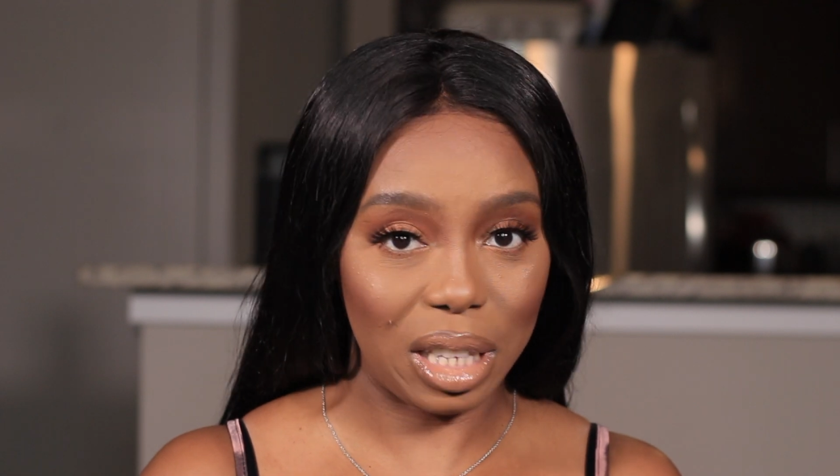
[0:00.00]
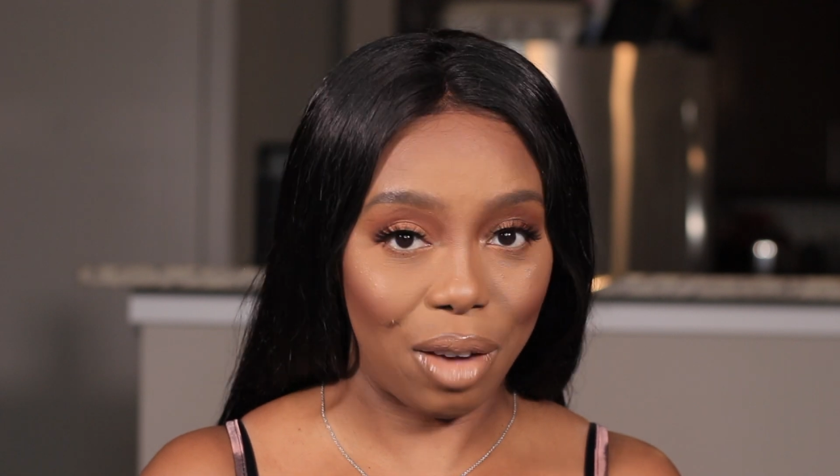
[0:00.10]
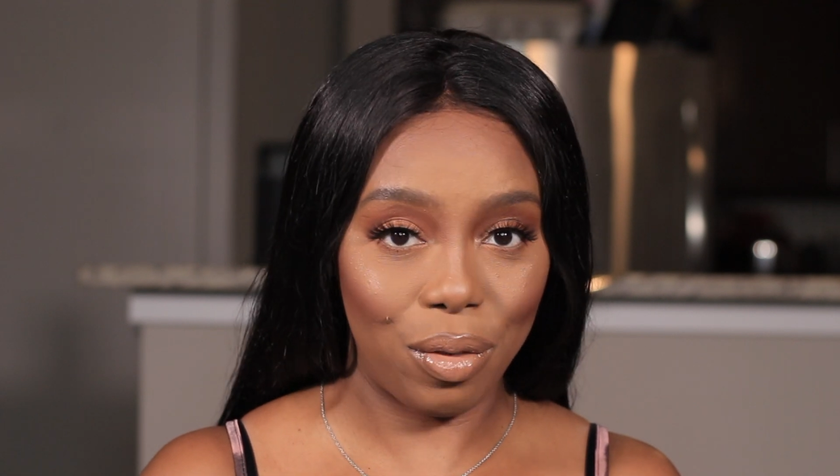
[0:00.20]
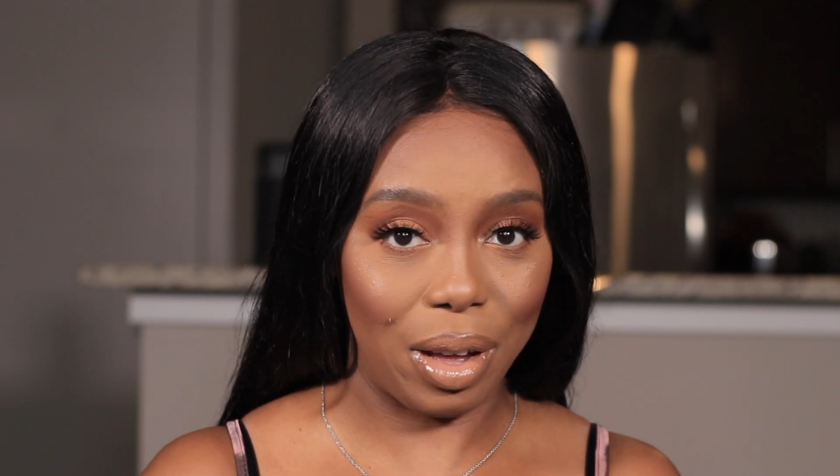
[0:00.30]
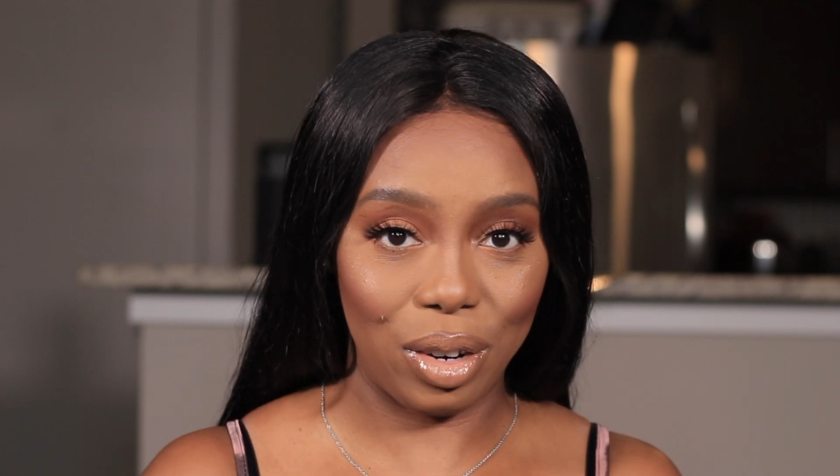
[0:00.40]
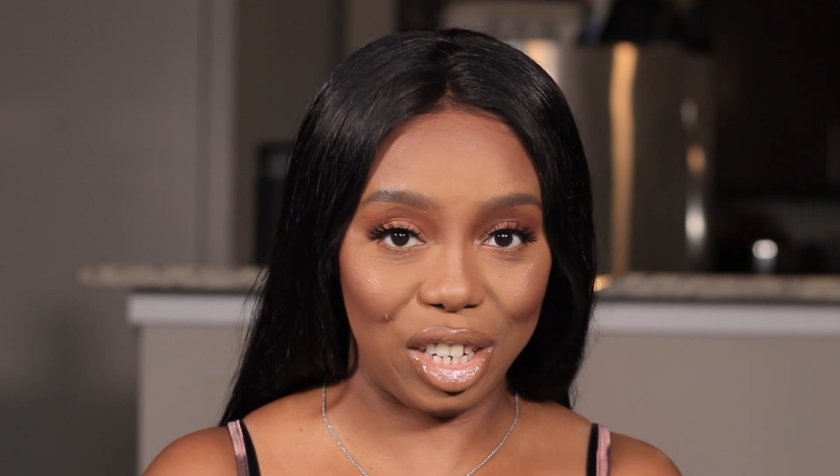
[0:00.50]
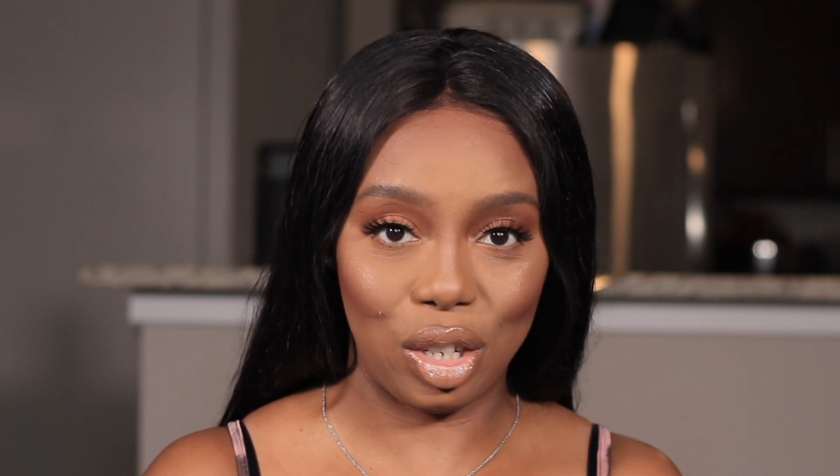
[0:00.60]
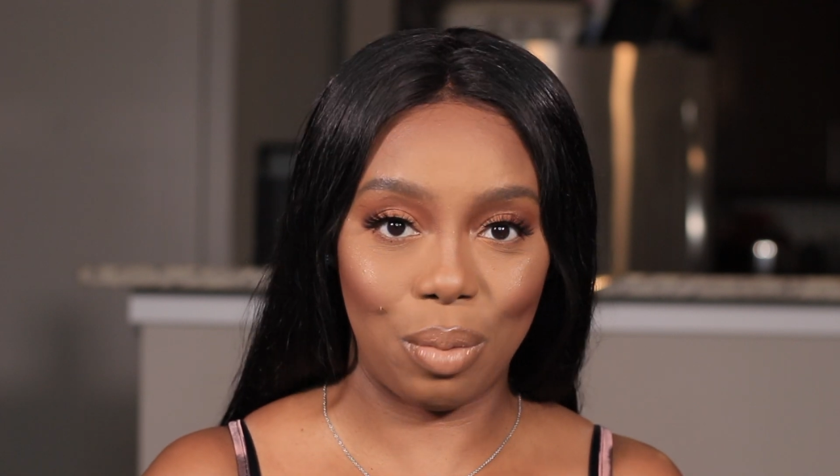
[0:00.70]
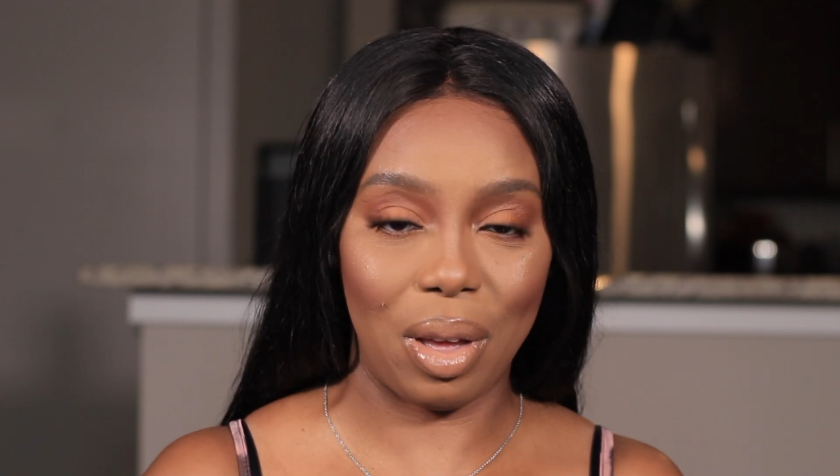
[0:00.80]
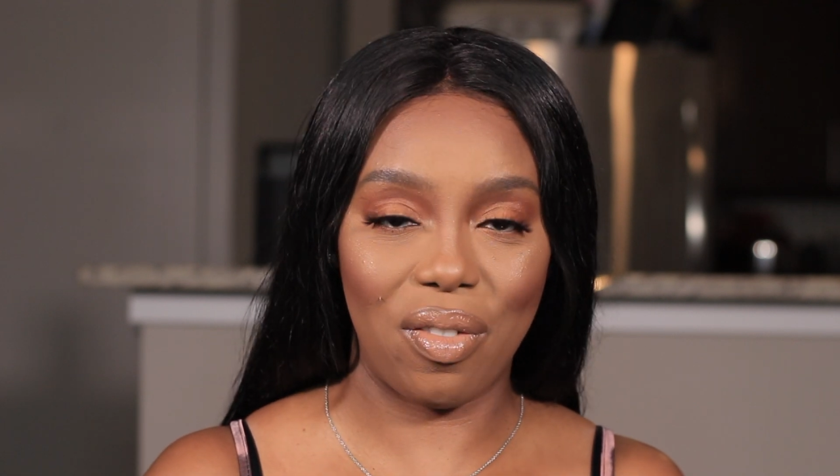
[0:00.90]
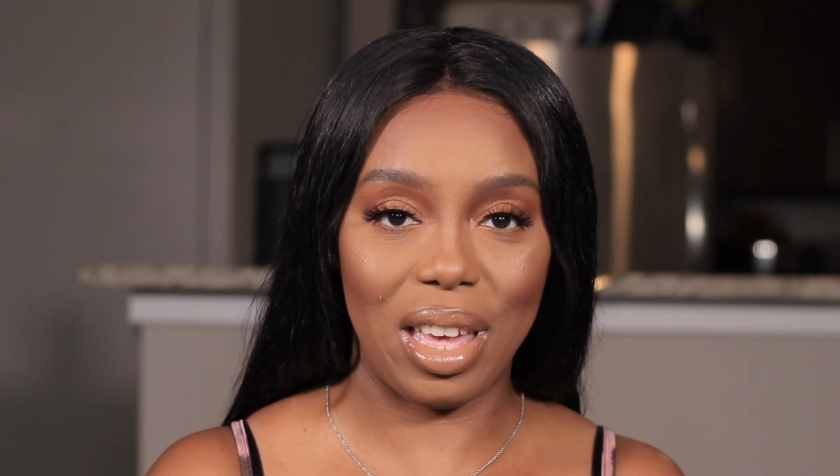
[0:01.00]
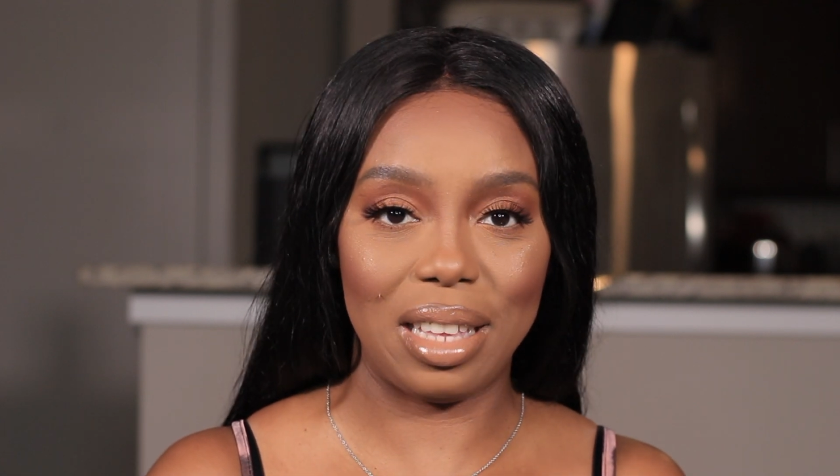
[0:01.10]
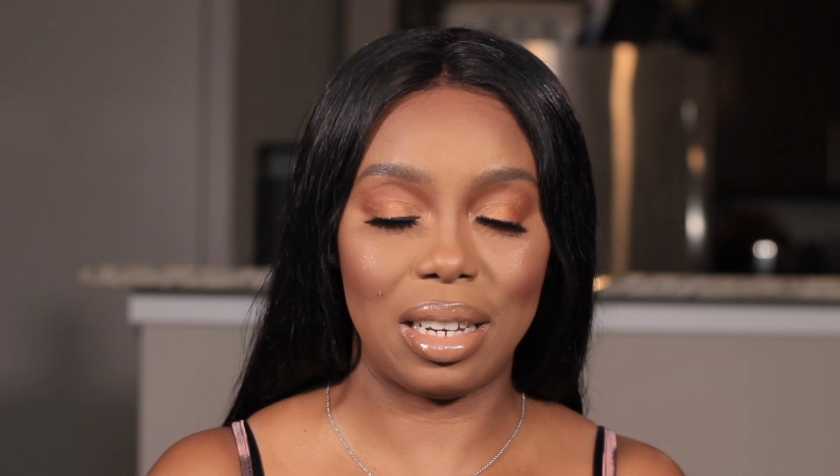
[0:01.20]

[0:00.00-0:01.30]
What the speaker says: to having foundation on my face,